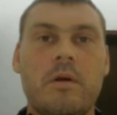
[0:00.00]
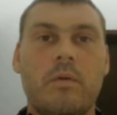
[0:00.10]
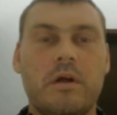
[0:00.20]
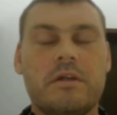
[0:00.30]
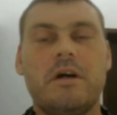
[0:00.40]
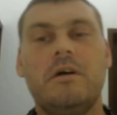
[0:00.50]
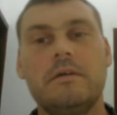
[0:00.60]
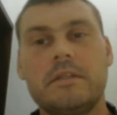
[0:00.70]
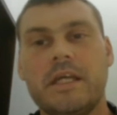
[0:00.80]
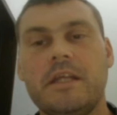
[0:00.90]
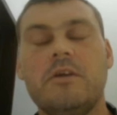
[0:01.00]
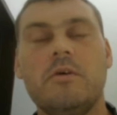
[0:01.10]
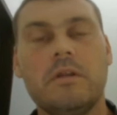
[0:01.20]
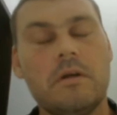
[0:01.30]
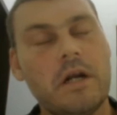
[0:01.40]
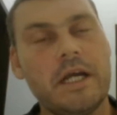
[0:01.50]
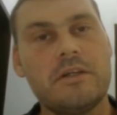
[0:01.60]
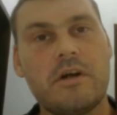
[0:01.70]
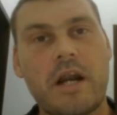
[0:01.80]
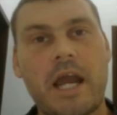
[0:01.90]
wealth goals, getting you on the right
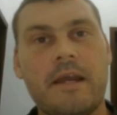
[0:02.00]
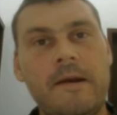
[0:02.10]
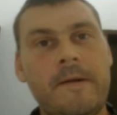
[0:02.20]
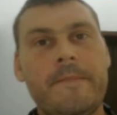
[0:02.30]
track,